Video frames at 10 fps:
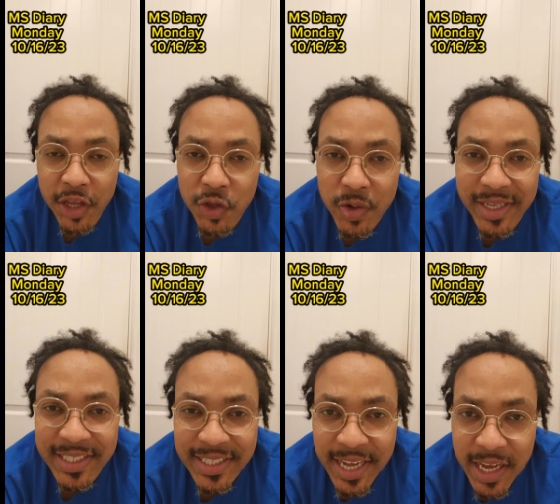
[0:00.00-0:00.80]
You can
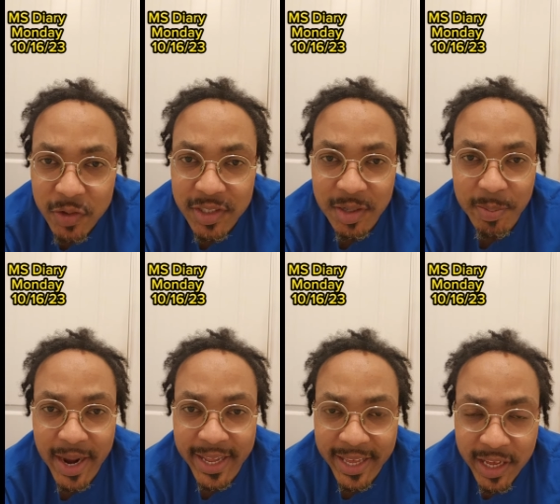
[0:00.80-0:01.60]
tell
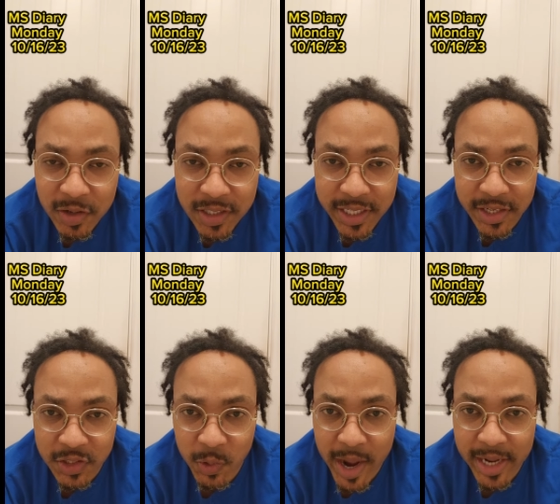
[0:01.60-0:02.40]
somebody else these
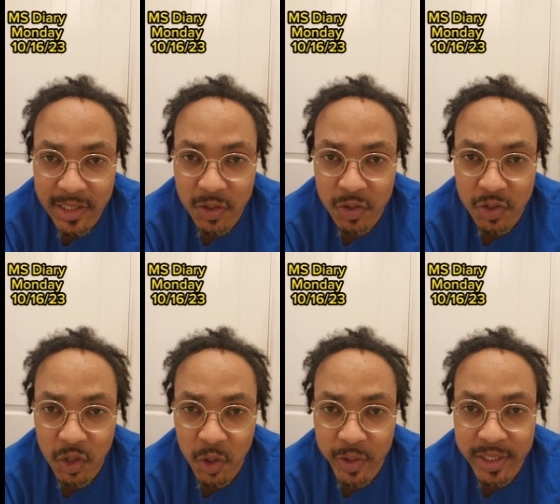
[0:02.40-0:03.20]
gratitude
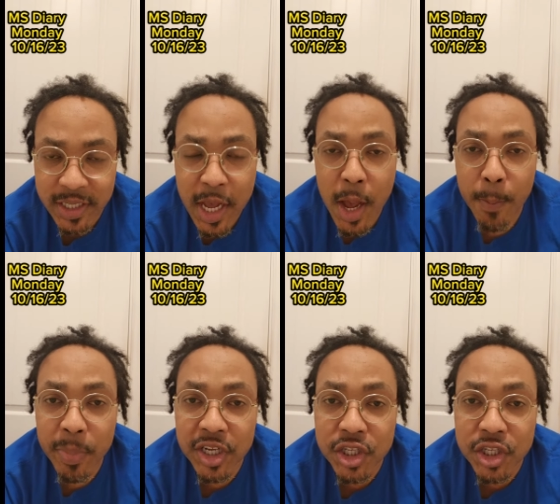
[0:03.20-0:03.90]
stories, but